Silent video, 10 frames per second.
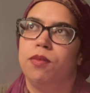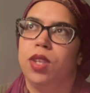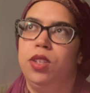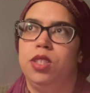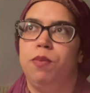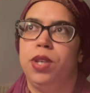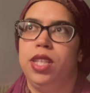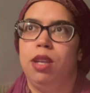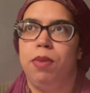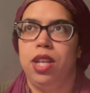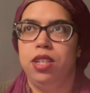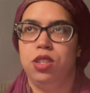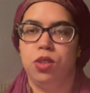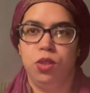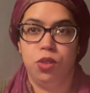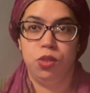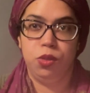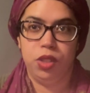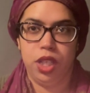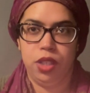no se puede tapar el sol con
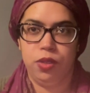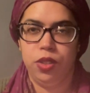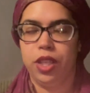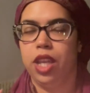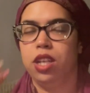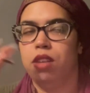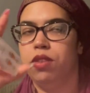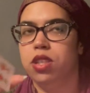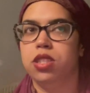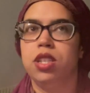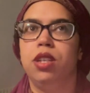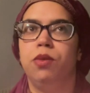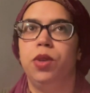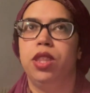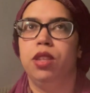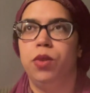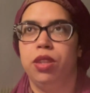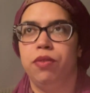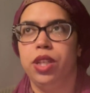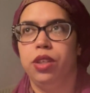un dedo. You can't cover the sun with
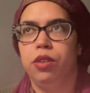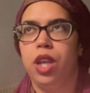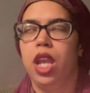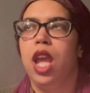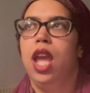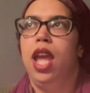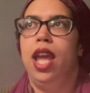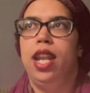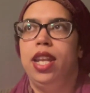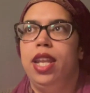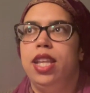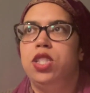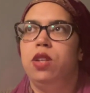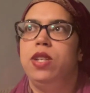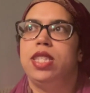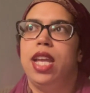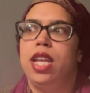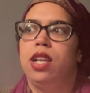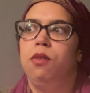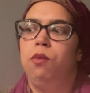a finger, right? And so it's
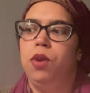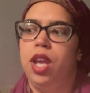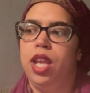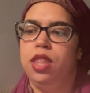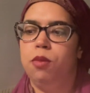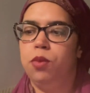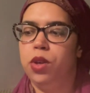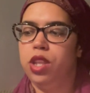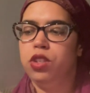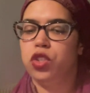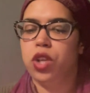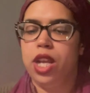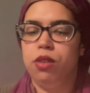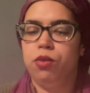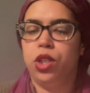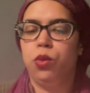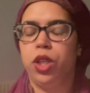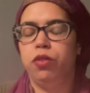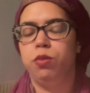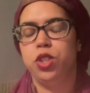like, the more that you try to run
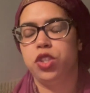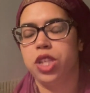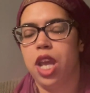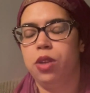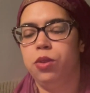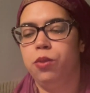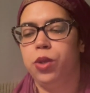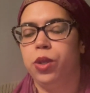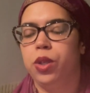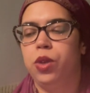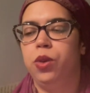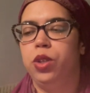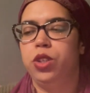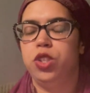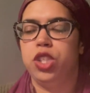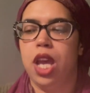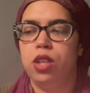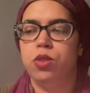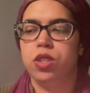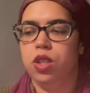away from your shadow work or your
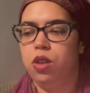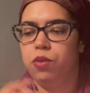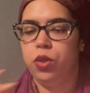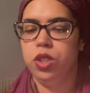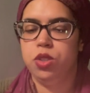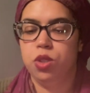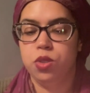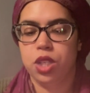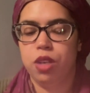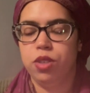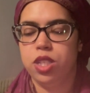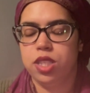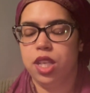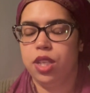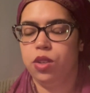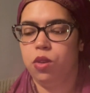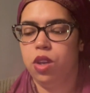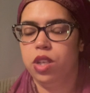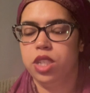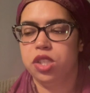shadow self, or those areas that
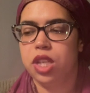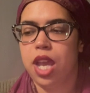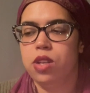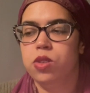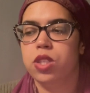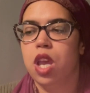are in the shadows,